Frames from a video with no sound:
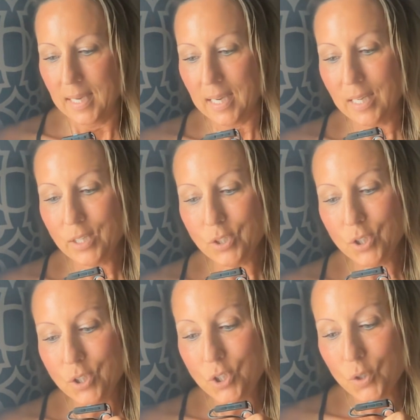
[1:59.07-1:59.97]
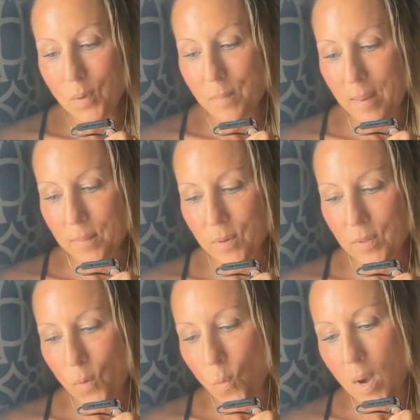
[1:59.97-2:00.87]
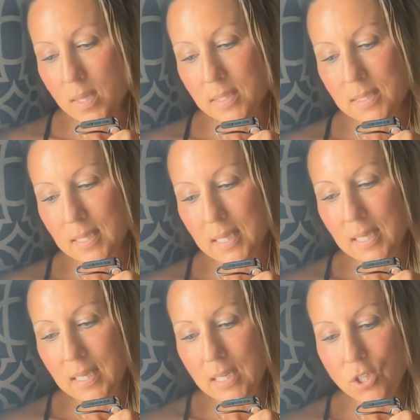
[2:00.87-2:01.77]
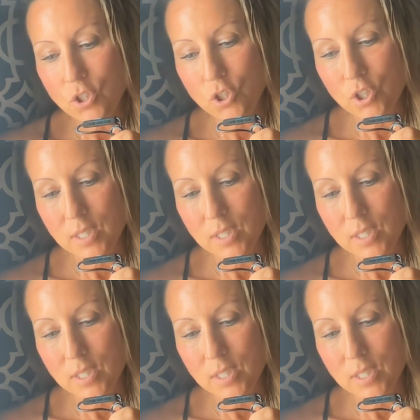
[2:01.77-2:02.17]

It is good to remember that whilst each